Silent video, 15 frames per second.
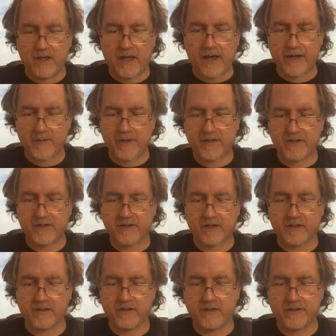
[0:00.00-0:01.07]
I'm gonna make just like a
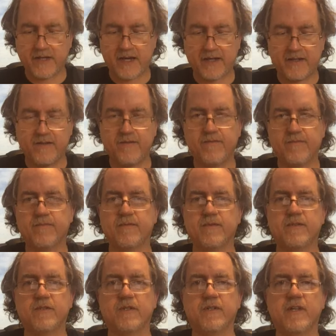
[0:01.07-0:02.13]
little tiny
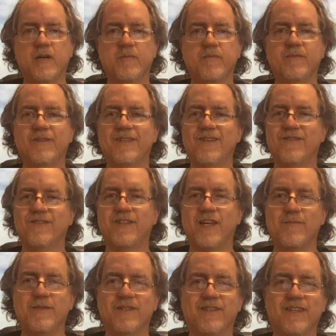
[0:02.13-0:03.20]
sort of dumb if
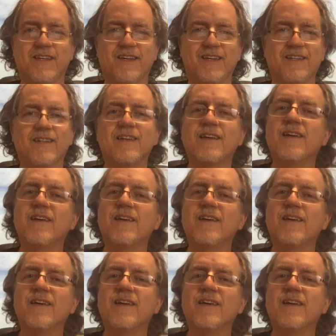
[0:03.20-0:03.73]
statement that